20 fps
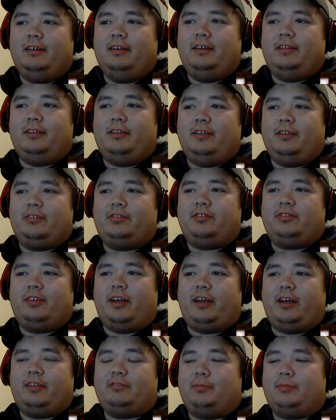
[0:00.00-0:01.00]
this,
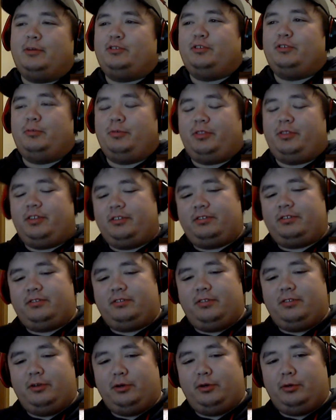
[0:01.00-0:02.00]
especially with
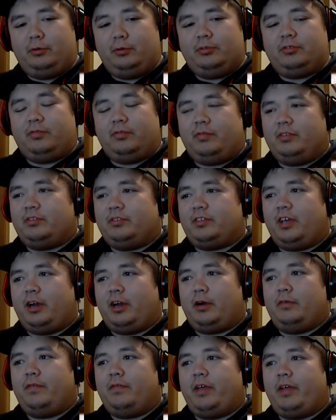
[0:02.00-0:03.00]
the news of this
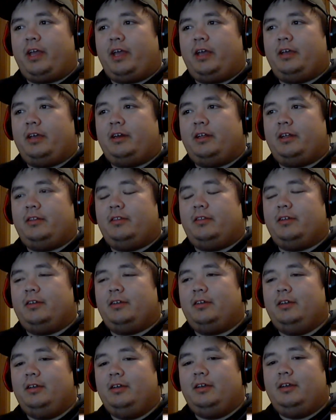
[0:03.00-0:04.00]
caravan and the
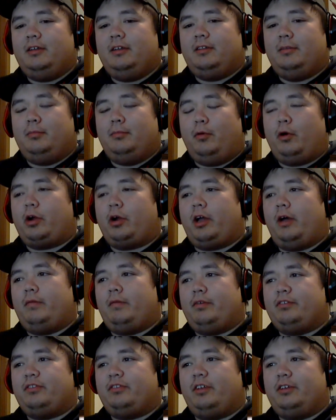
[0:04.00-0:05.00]
more
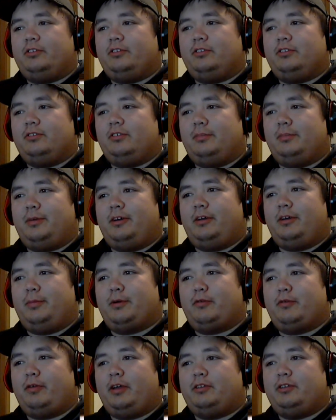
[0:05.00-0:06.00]
conversations about
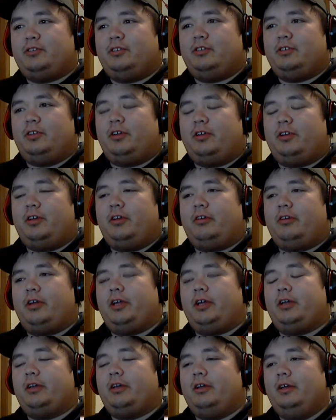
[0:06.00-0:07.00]
immigration you're
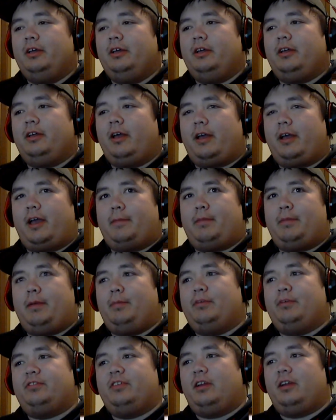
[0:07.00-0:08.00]
hearing. I got
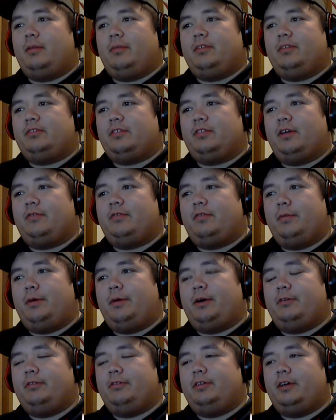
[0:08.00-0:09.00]
people sending me stuff
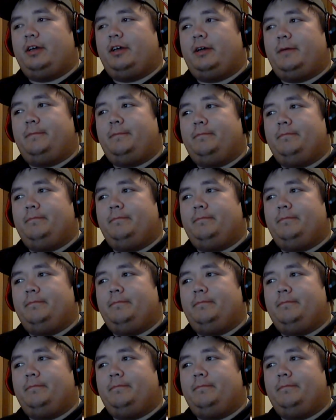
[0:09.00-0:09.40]
about, how